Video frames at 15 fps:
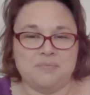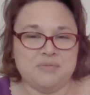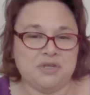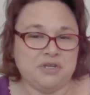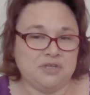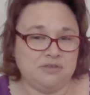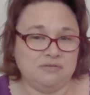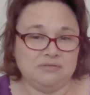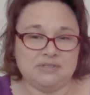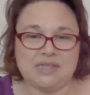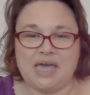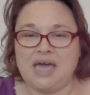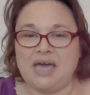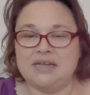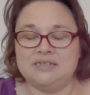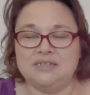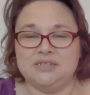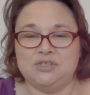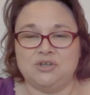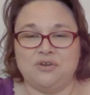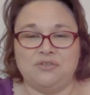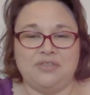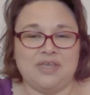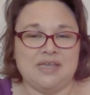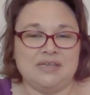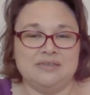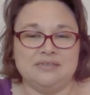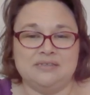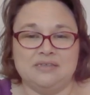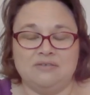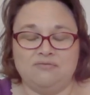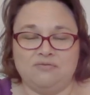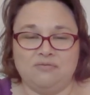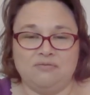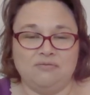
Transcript: I'm going to use that to start things if